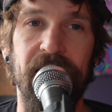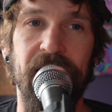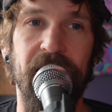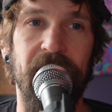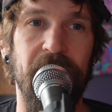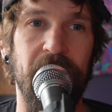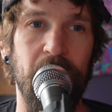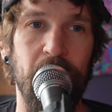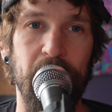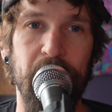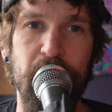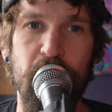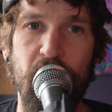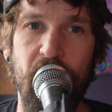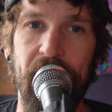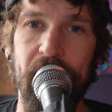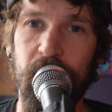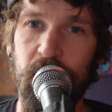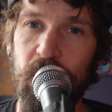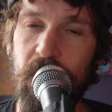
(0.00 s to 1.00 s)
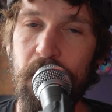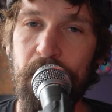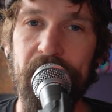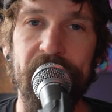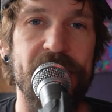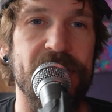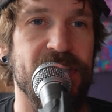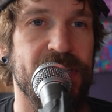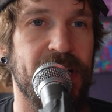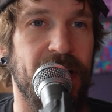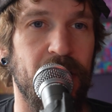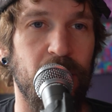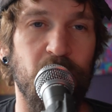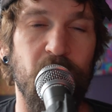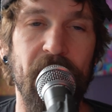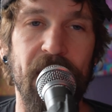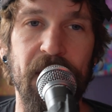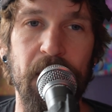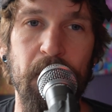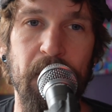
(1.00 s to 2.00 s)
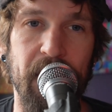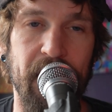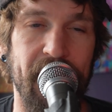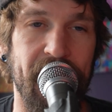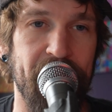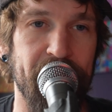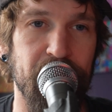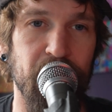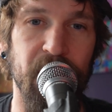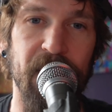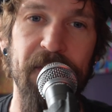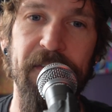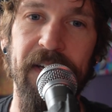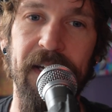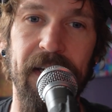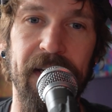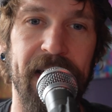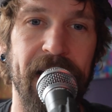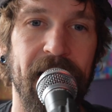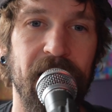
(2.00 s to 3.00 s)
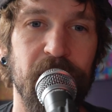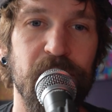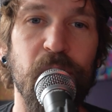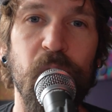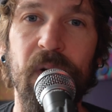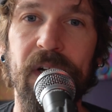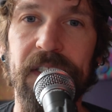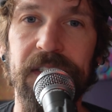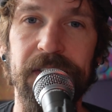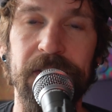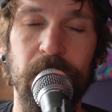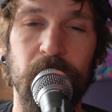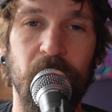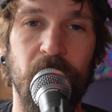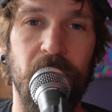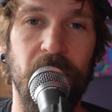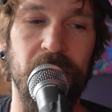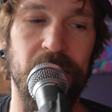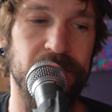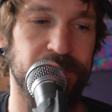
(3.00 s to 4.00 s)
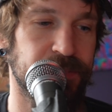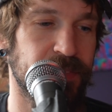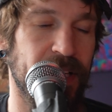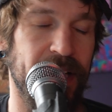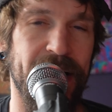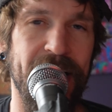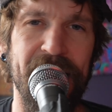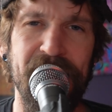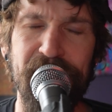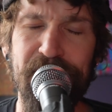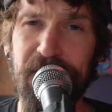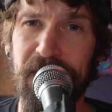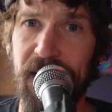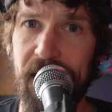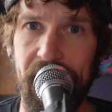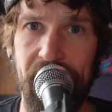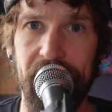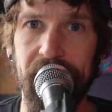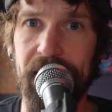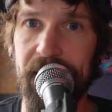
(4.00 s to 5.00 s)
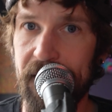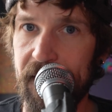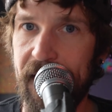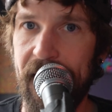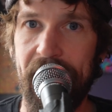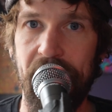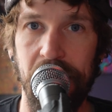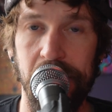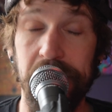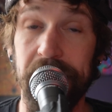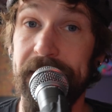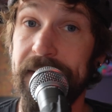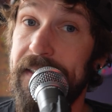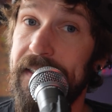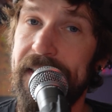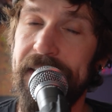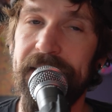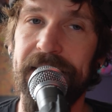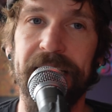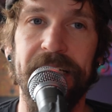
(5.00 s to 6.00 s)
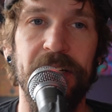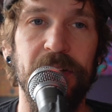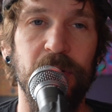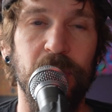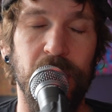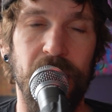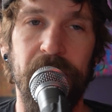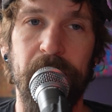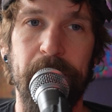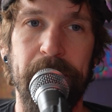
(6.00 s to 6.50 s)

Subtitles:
I grew up with this kind of weather, but after living in California so long, I kind of forgot how intense it can really